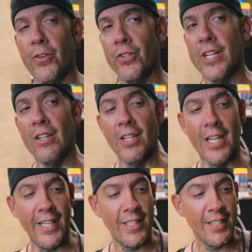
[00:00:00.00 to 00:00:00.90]
down the
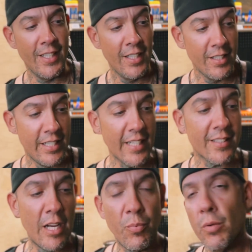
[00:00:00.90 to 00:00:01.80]
line. Next
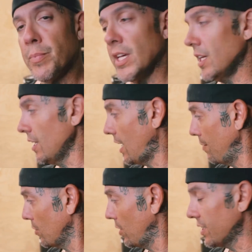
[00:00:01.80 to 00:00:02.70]
step will be
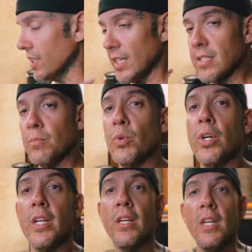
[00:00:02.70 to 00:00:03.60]
I'm going to get some
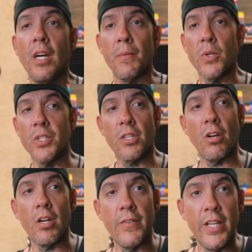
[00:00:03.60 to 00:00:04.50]
wood. I'm going to
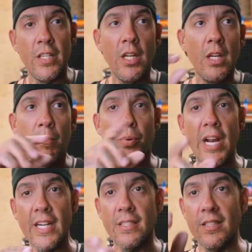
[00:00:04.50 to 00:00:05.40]
carve it,
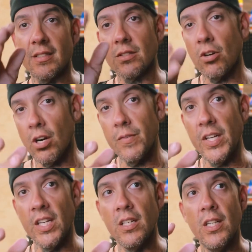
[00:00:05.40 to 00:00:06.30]
practice
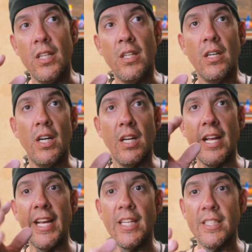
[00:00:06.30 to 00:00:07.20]
carving
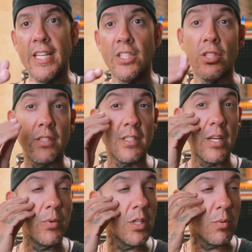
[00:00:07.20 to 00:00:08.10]
latent indentions, because I
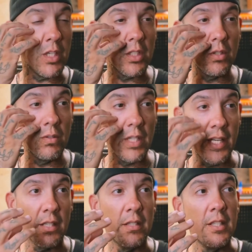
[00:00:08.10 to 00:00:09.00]
really want to do
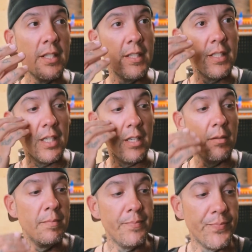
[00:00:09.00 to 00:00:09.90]
like
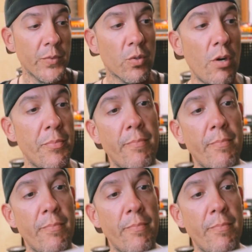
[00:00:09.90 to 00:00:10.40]
Grumpy